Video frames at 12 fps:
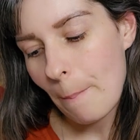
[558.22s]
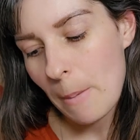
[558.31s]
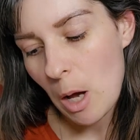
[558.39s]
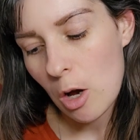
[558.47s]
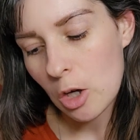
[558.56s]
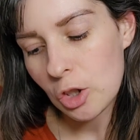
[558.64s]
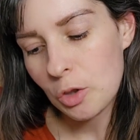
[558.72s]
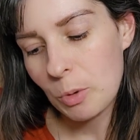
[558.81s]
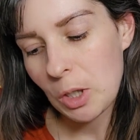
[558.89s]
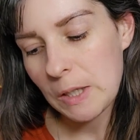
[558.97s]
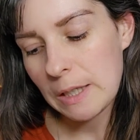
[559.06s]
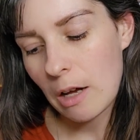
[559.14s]
Marsh
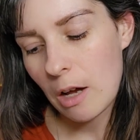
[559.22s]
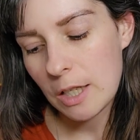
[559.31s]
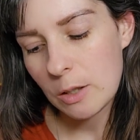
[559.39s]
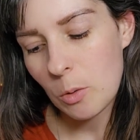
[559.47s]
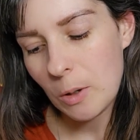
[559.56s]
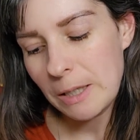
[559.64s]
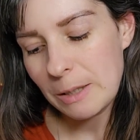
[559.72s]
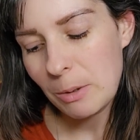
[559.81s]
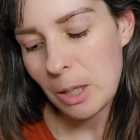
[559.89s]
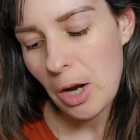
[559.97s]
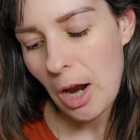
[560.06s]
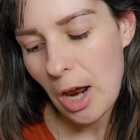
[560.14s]
because that colour's calling to
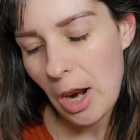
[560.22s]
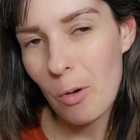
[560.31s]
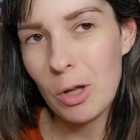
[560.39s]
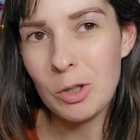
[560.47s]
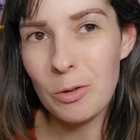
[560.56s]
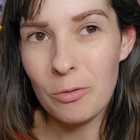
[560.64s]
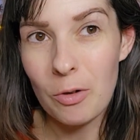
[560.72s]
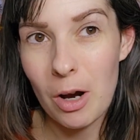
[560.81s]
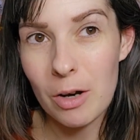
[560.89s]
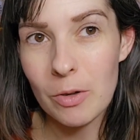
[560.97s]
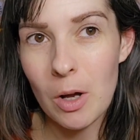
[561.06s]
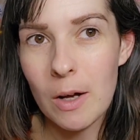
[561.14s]
me, and I want to do
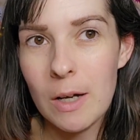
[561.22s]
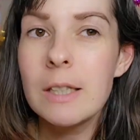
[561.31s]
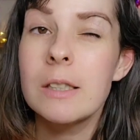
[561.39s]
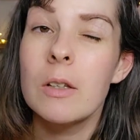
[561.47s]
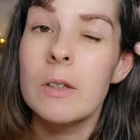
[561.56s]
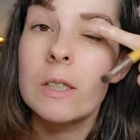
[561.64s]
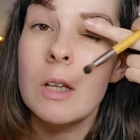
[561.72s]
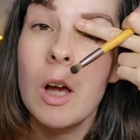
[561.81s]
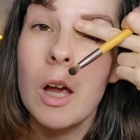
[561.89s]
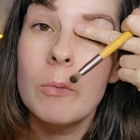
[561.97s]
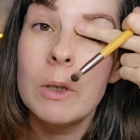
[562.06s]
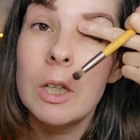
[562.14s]
Fireflies. So this
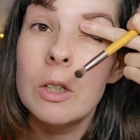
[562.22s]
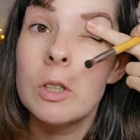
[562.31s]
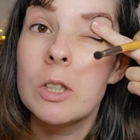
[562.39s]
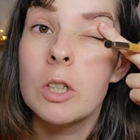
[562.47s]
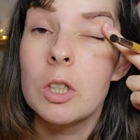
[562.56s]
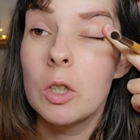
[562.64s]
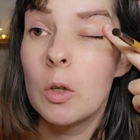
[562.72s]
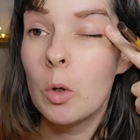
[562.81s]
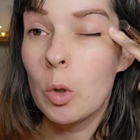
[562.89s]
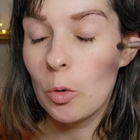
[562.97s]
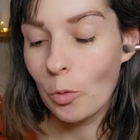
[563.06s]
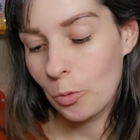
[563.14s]
I'm literally just going to do
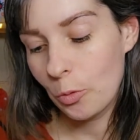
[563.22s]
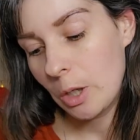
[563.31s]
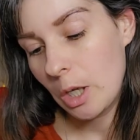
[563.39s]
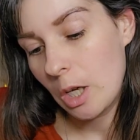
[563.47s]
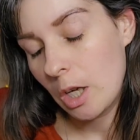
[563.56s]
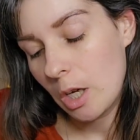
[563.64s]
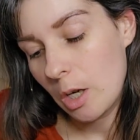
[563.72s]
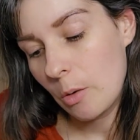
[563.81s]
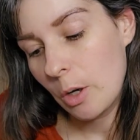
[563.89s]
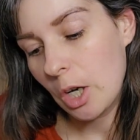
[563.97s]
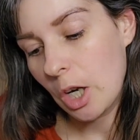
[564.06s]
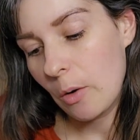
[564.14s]
a lot of,
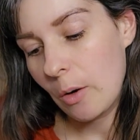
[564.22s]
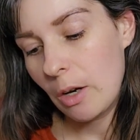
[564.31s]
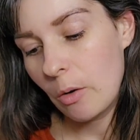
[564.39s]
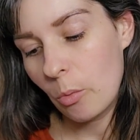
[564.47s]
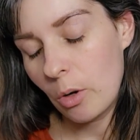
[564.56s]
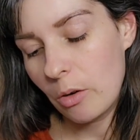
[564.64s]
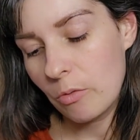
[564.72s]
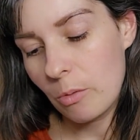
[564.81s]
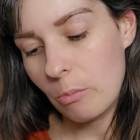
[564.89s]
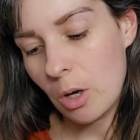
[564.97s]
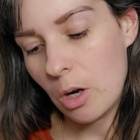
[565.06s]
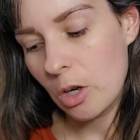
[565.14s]
I'm going to go in with
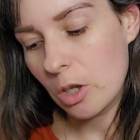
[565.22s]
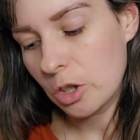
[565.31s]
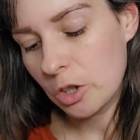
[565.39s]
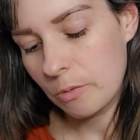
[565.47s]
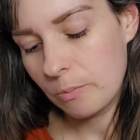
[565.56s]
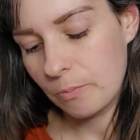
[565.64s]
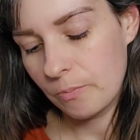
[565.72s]
Marsh,